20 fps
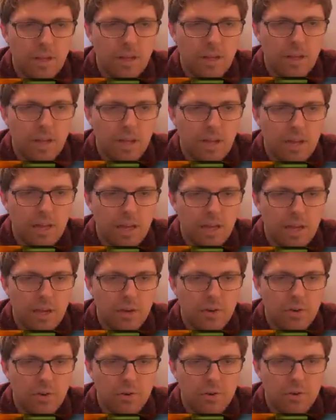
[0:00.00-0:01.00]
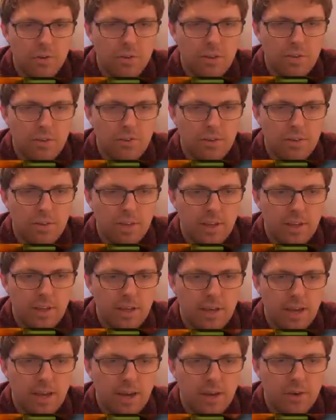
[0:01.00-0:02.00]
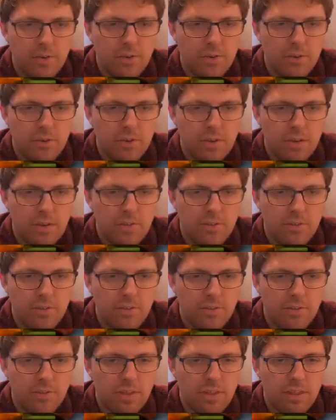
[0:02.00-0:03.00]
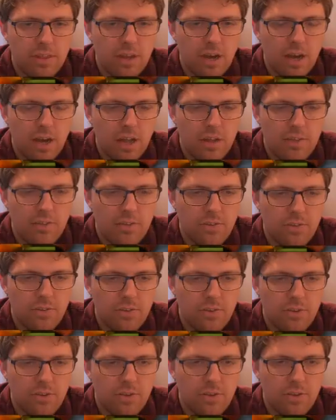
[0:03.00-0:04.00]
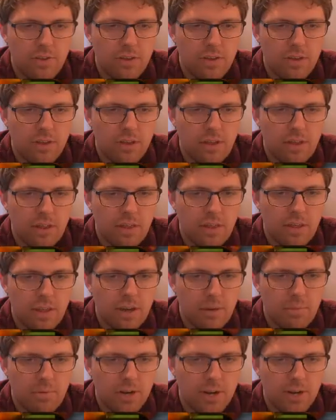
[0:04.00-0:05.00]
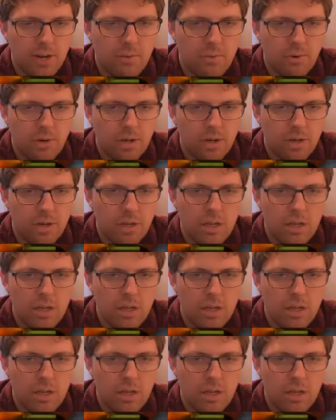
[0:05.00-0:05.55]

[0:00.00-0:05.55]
Getting Cold Cilia out. This is not the upgraded one.